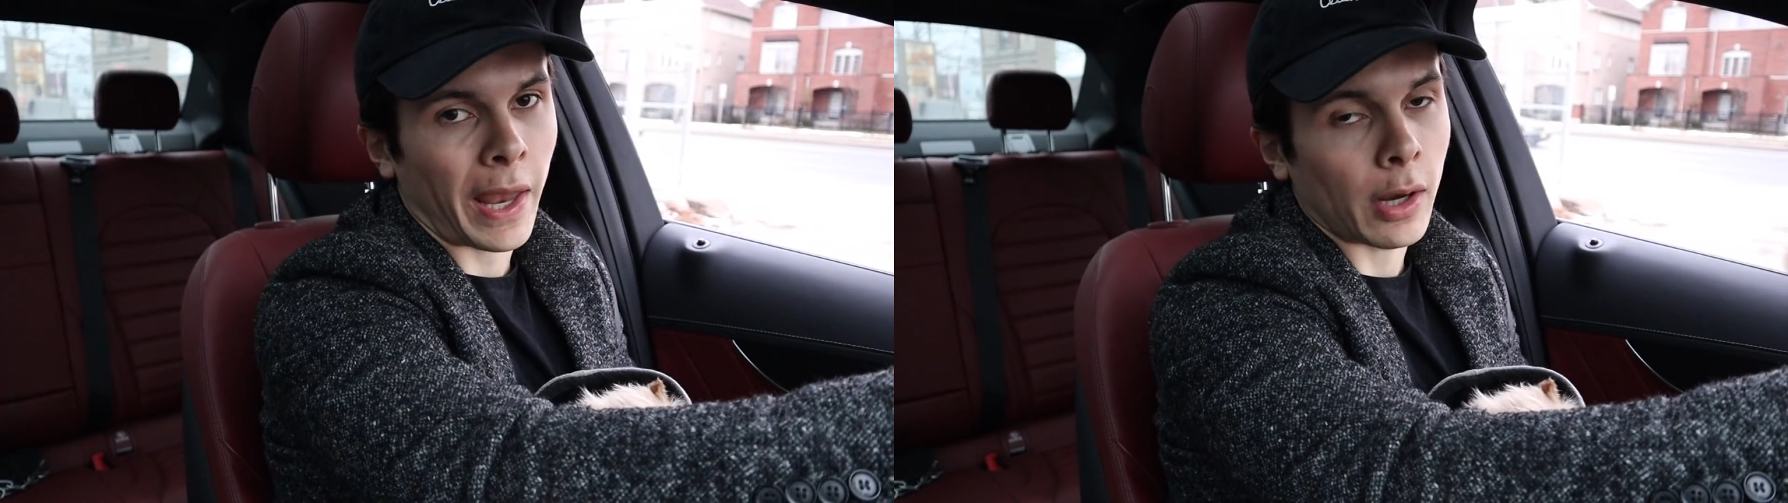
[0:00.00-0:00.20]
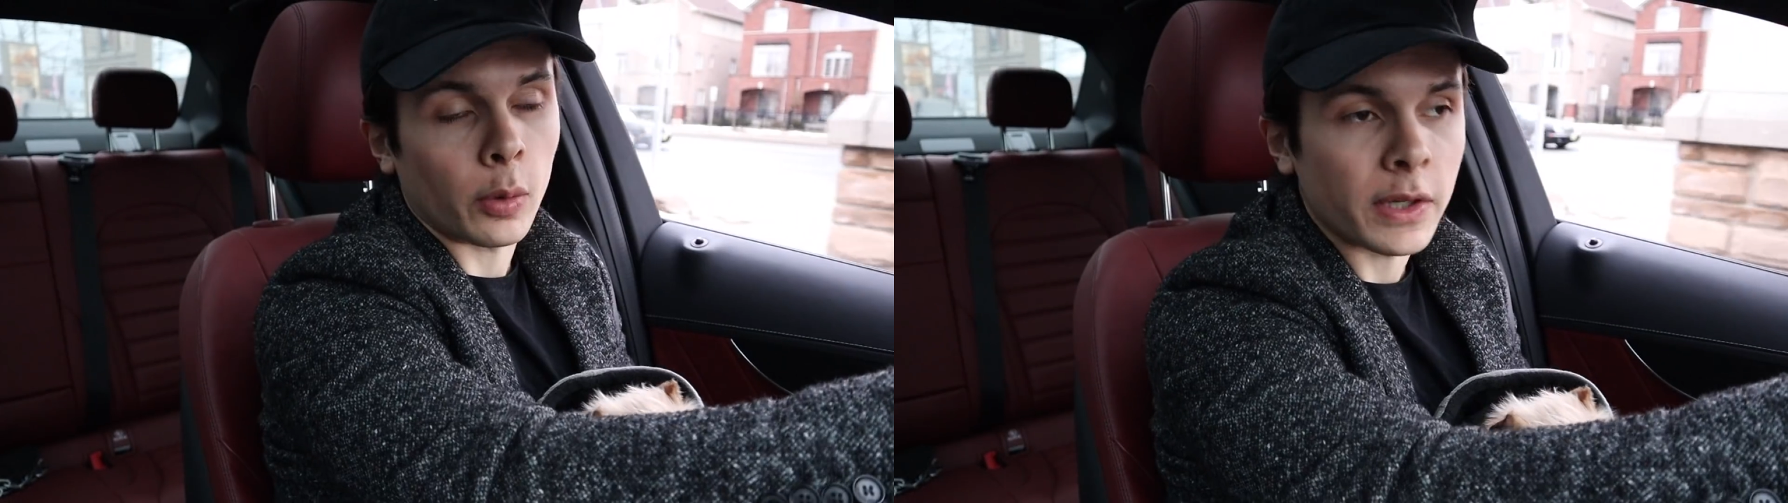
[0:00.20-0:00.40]

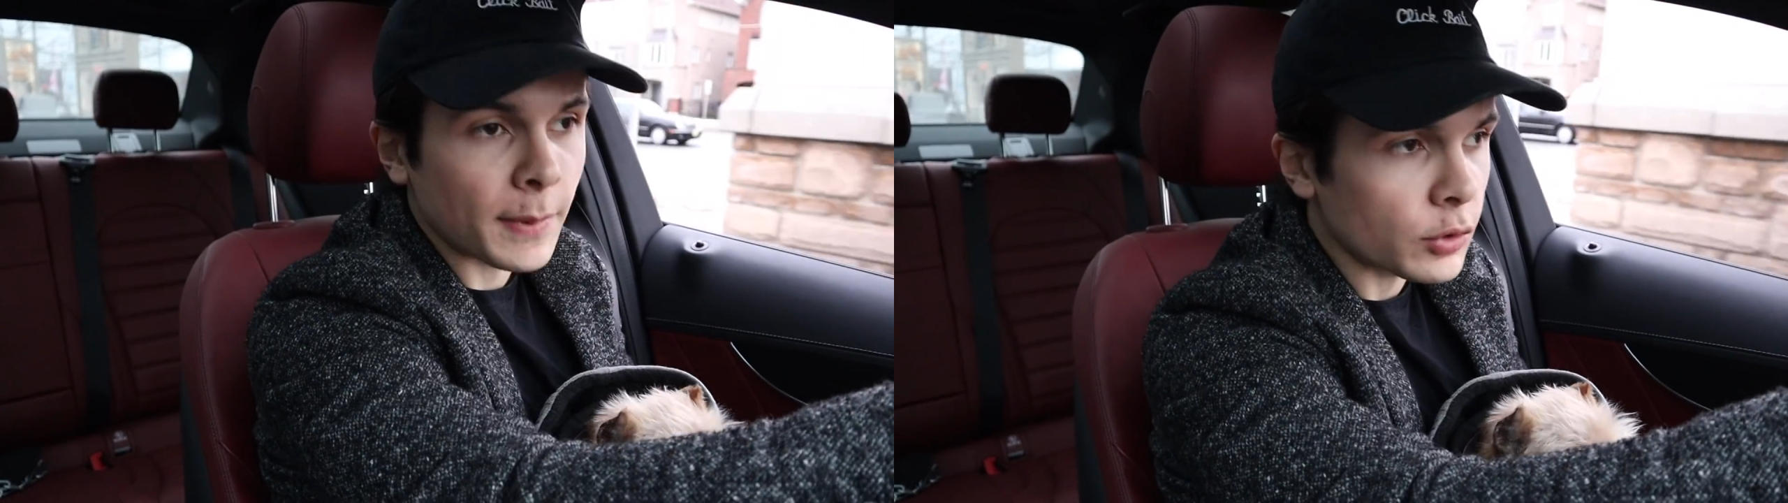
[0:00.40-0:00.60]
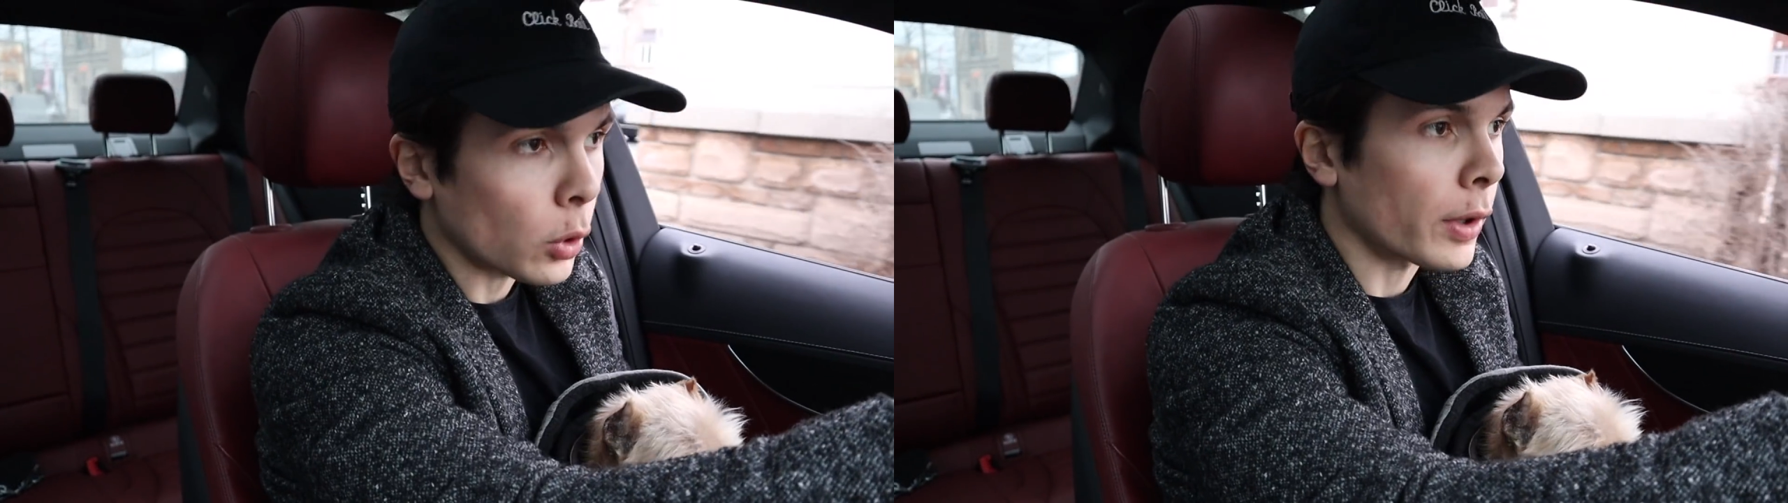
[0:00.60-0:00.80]
can't always
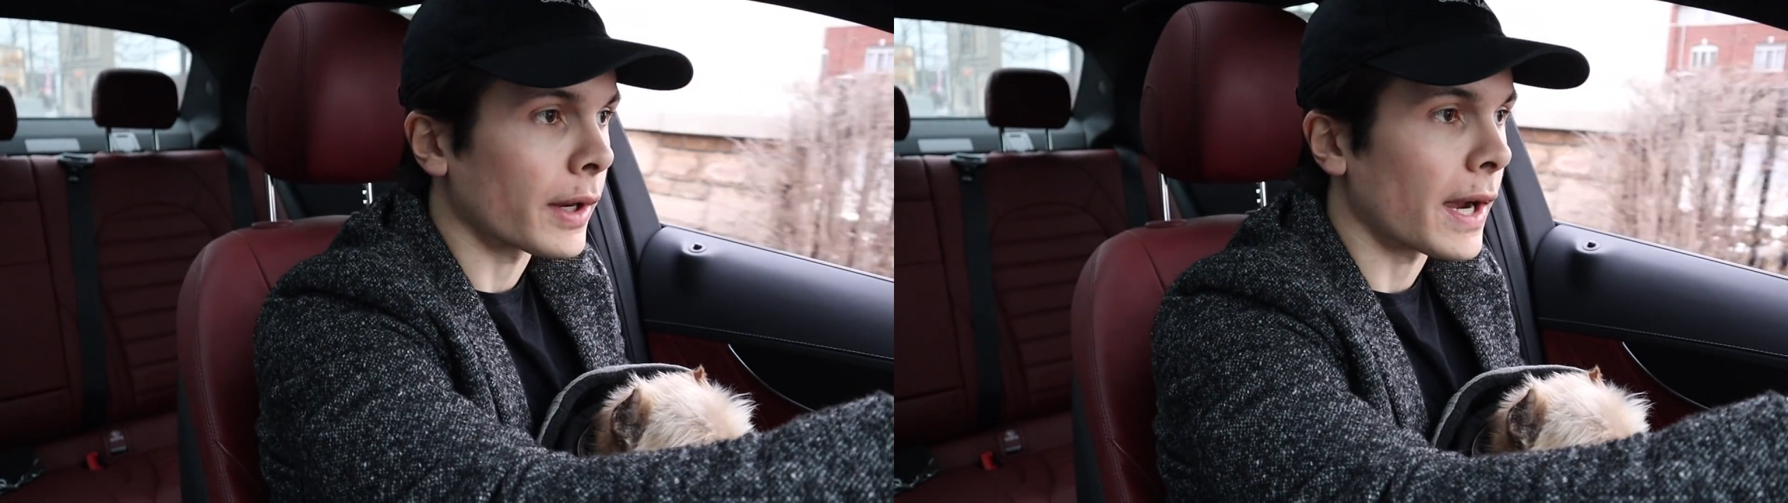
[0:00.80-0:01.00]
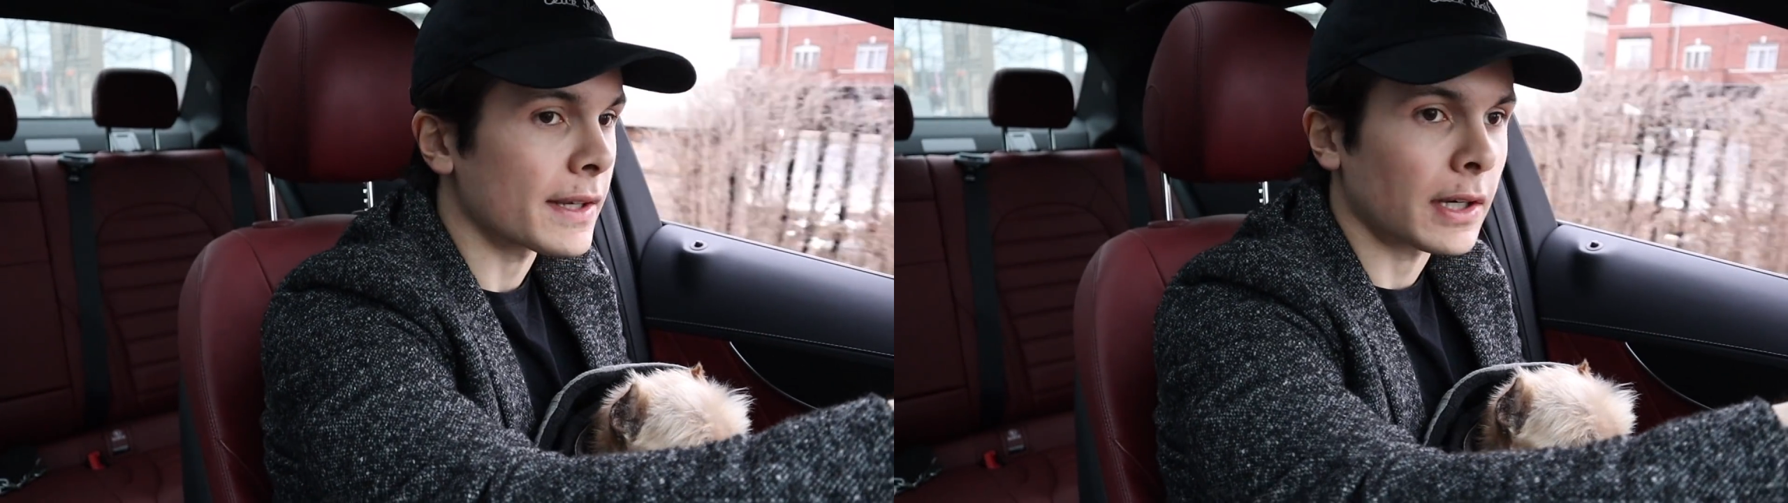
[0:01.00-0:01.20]
be trolling, guys.